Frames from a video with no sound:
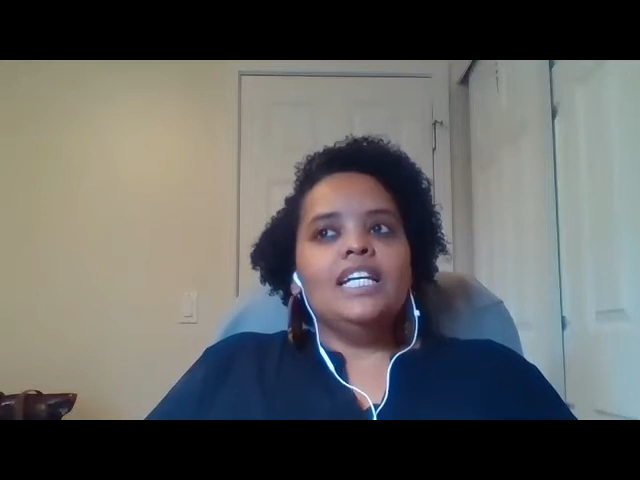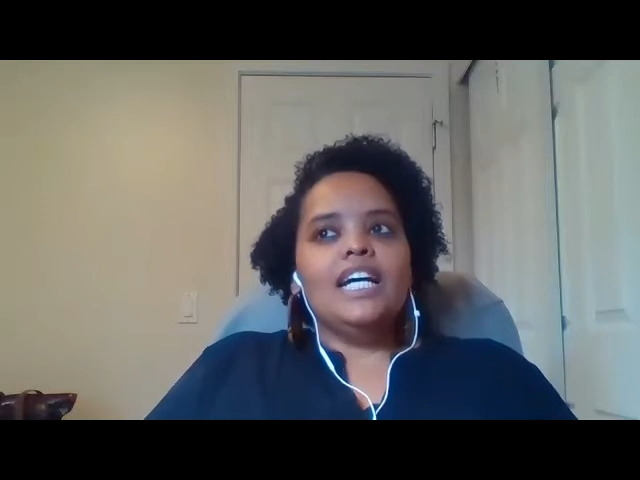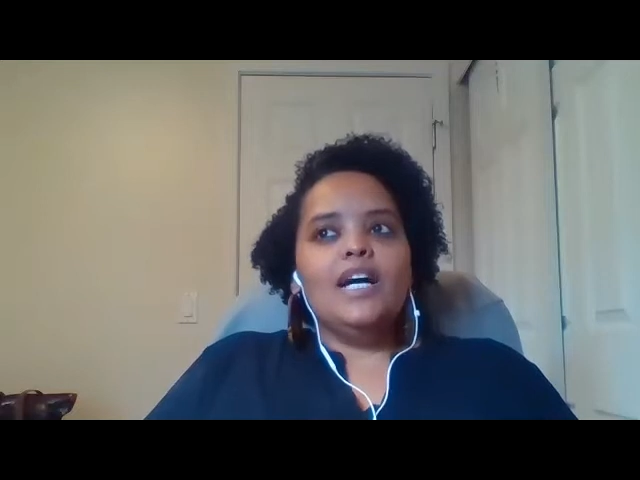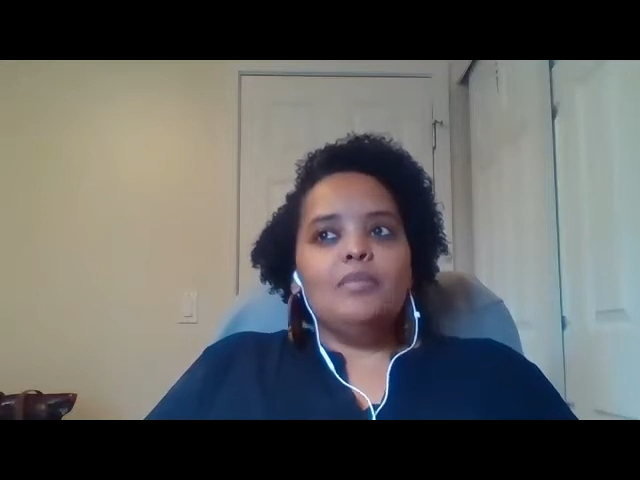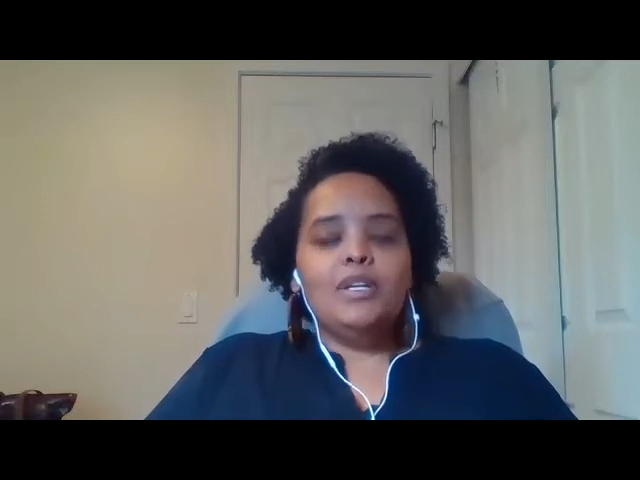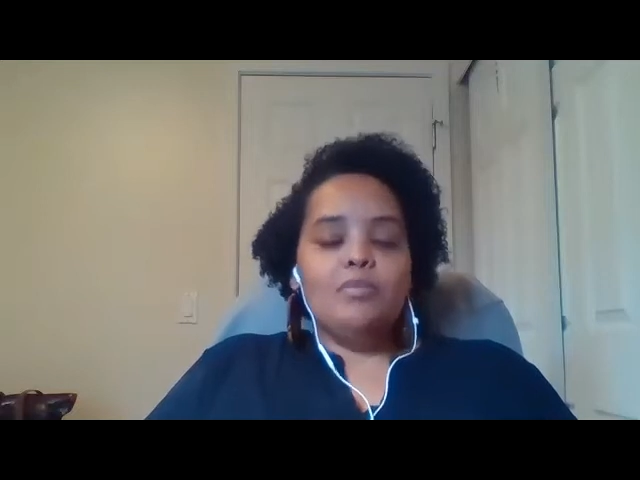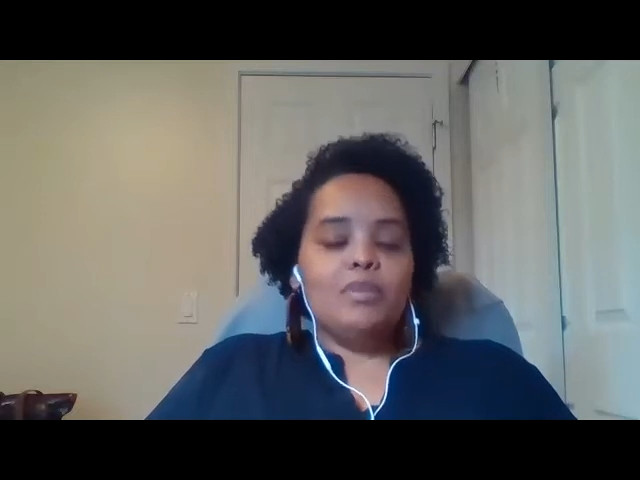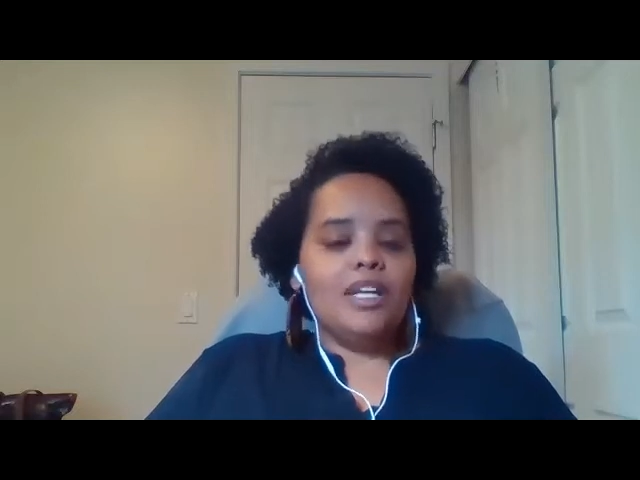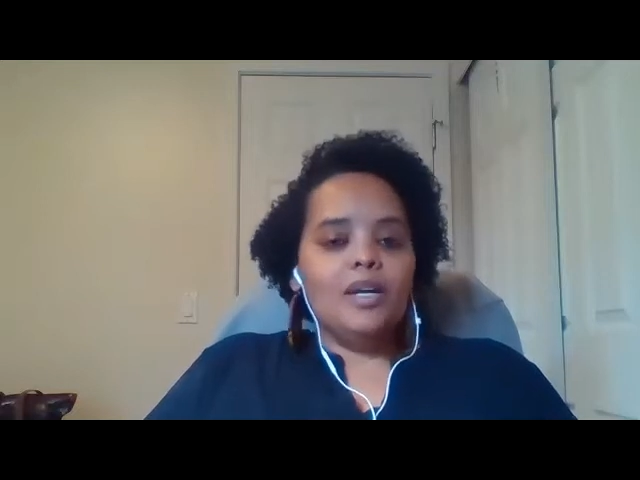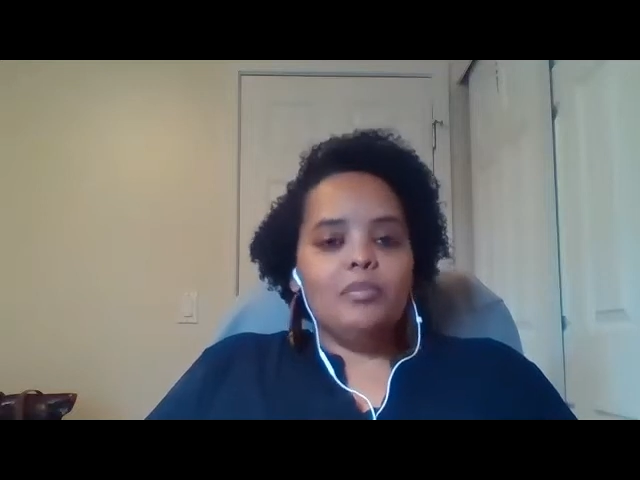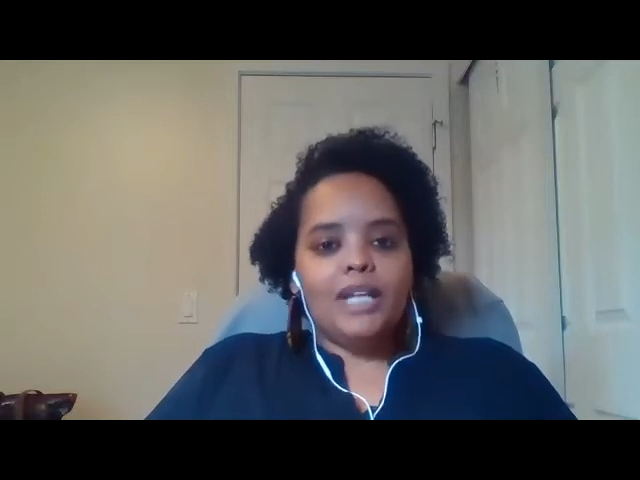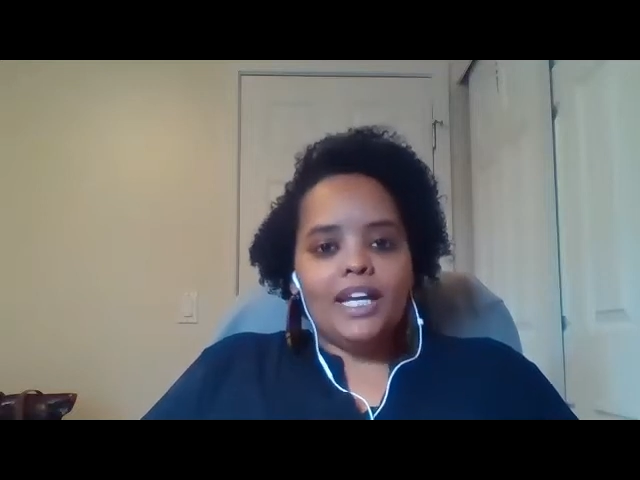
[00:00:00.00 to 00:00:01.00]
him
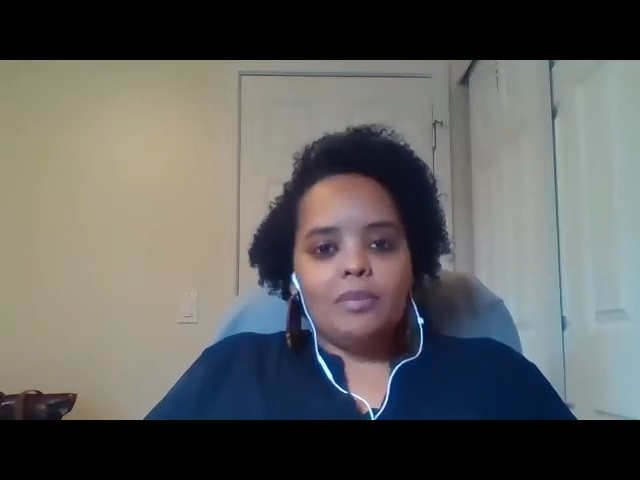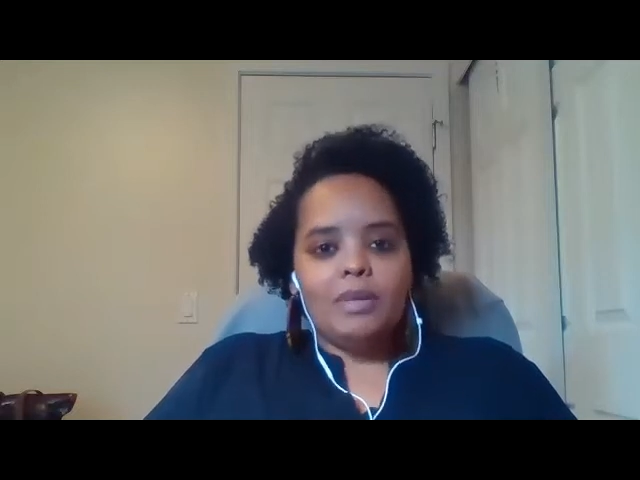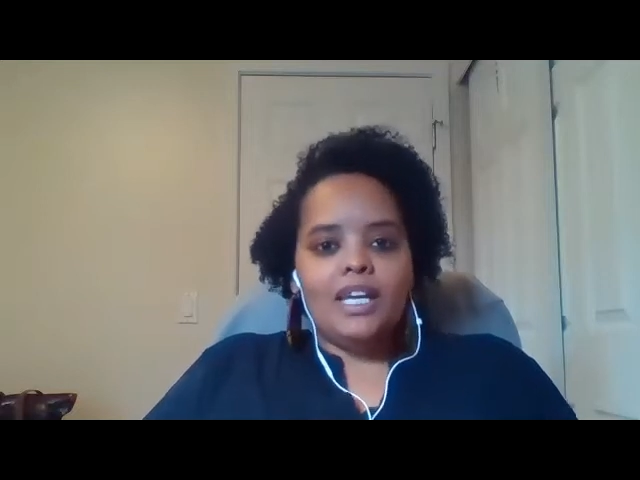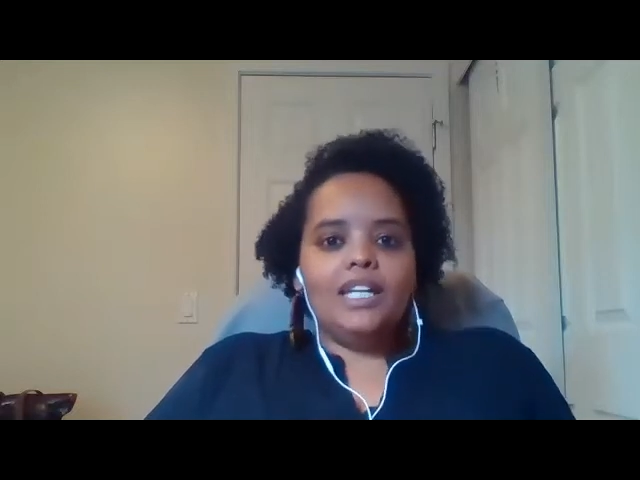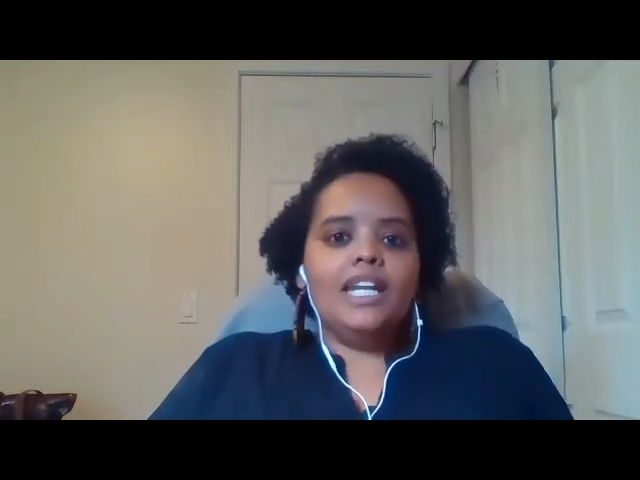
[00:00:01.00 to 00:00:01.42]
being a Black man.